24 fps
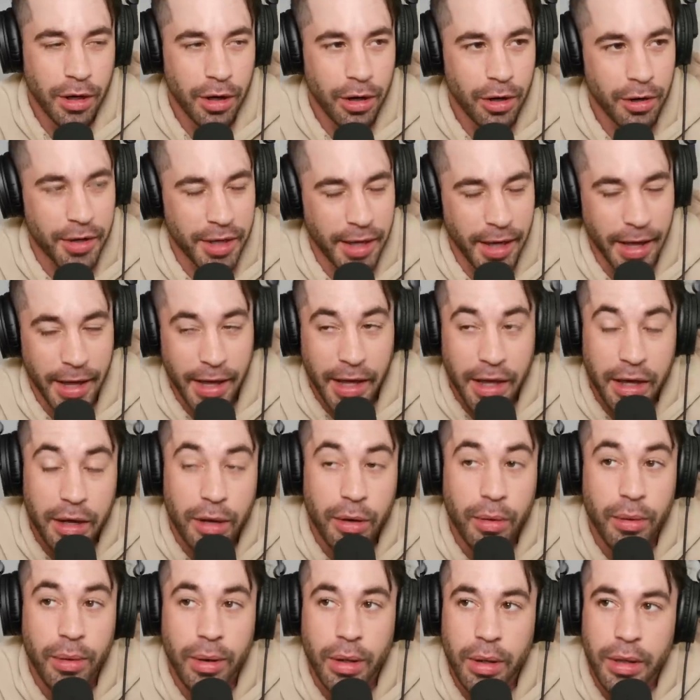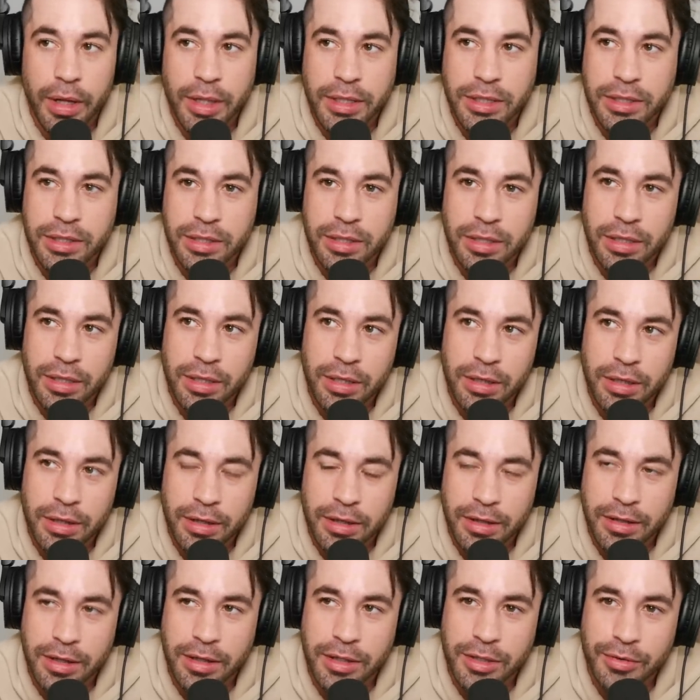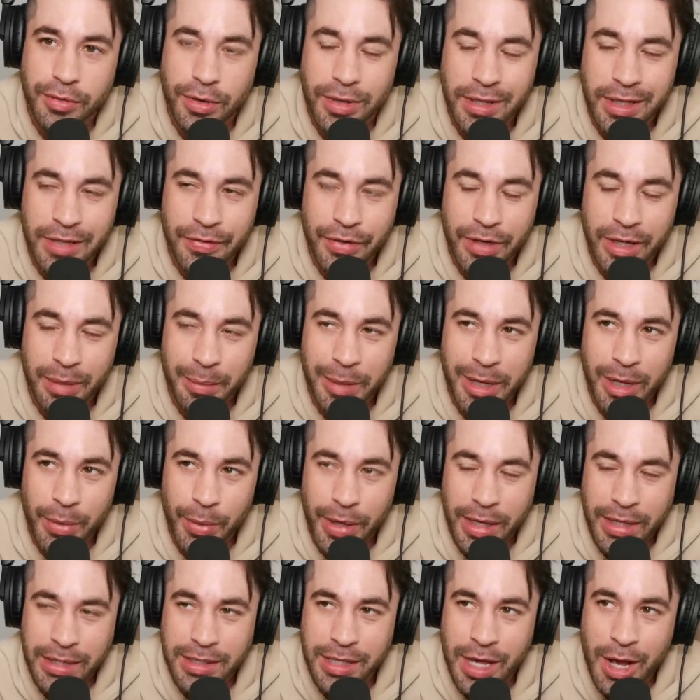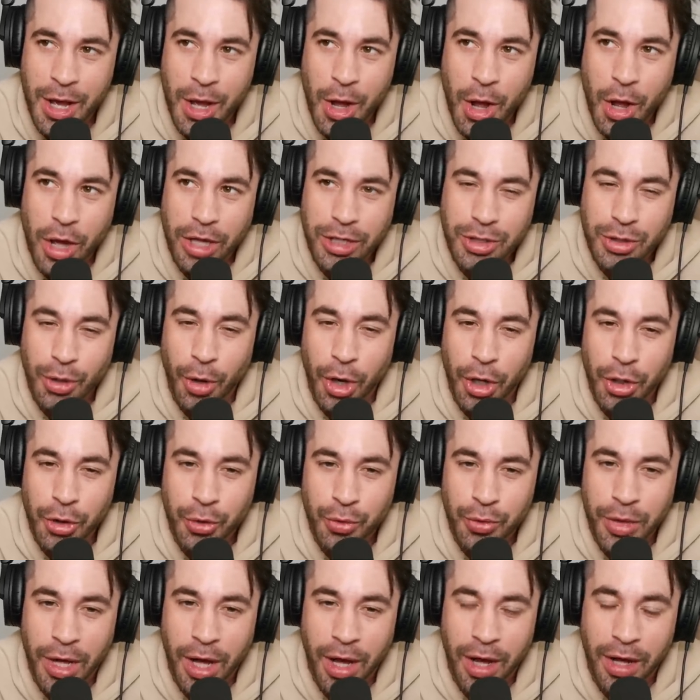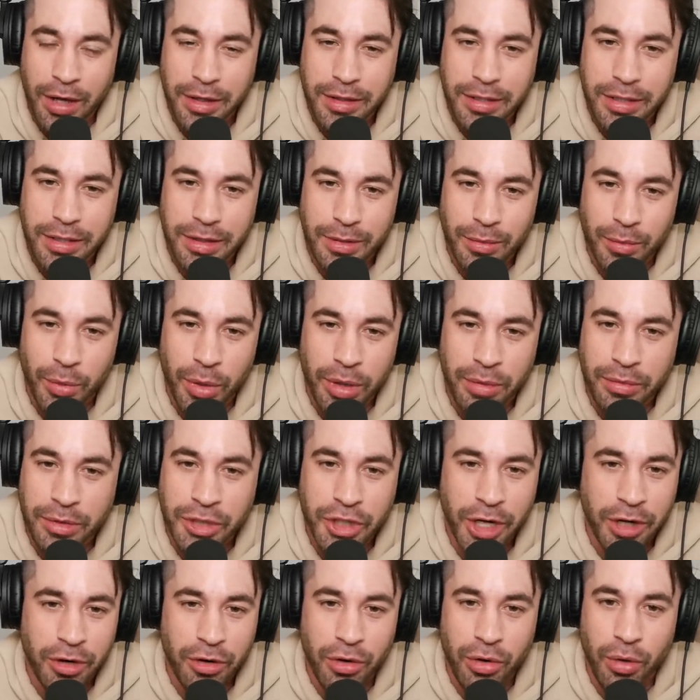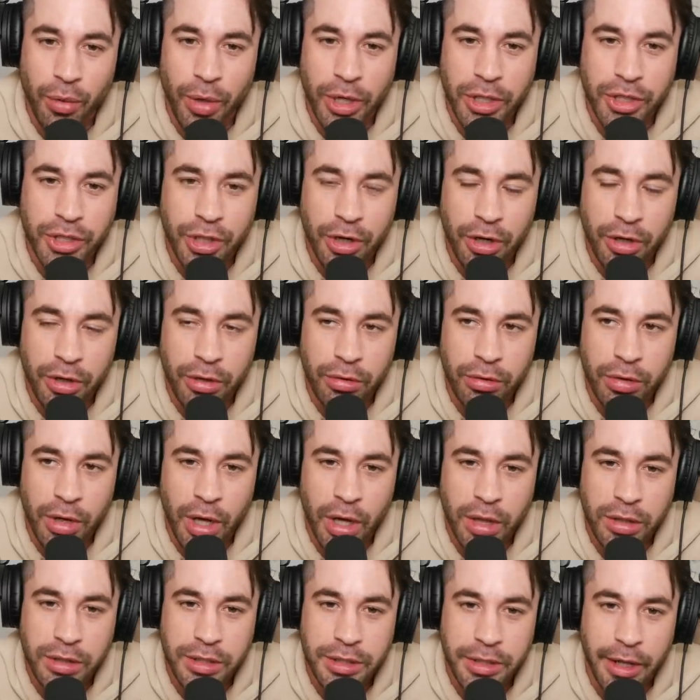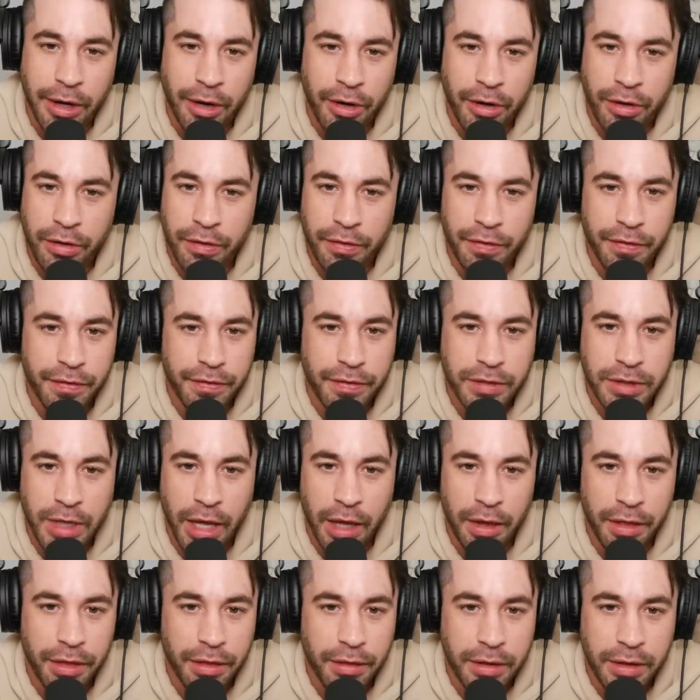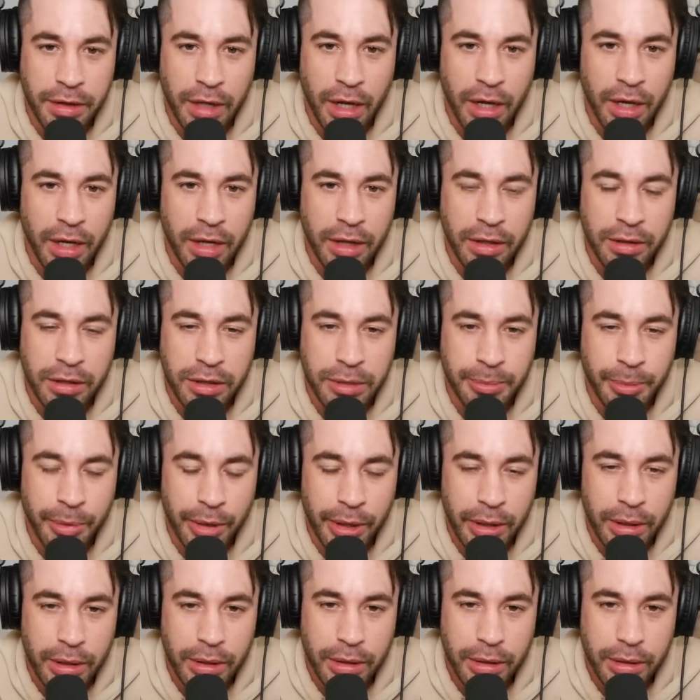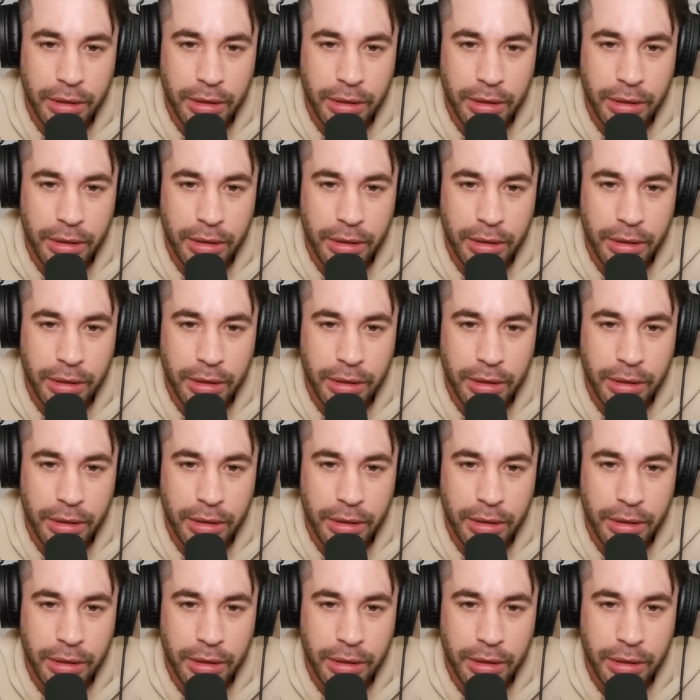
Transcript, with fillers: Okay. Well, that's relieving in many ways. So are you not, one general question, are you not scared of death and dying at this point?